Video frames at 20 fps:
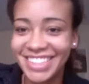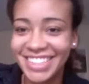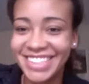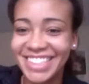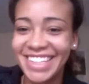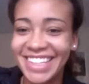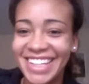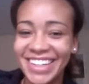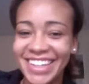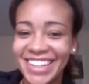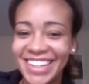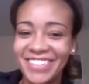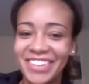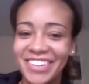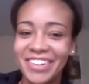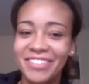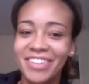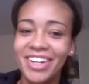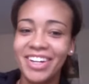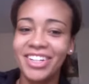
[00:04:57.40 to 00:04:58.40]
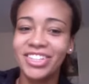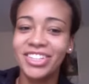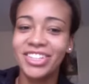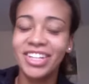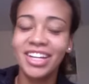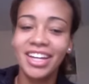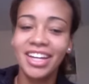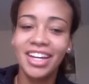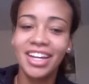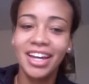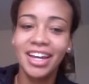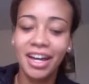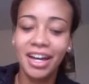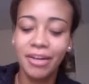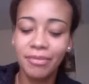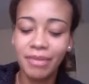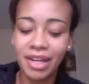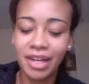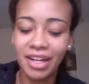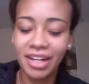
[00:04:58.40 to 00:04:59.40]
Thank you very much.
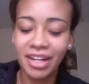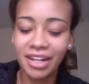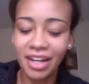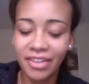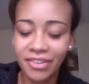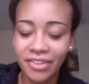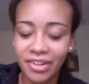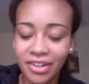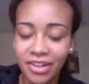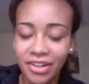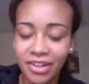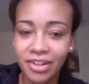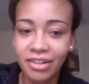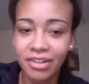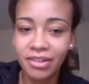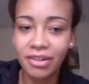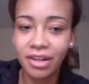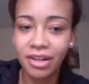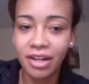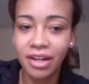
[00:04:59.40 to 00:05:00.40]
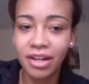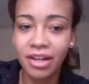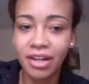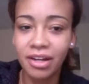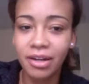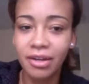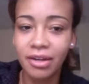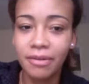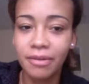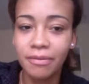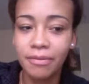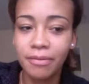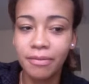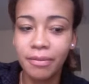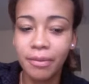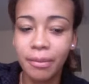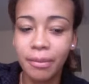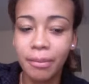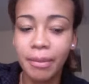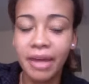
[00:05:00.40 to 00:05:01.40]
And another
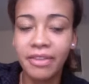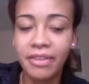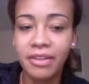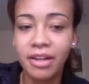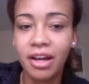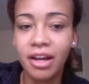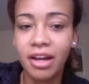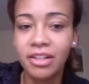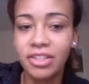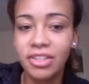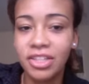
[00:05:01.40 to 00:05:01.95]
methodology that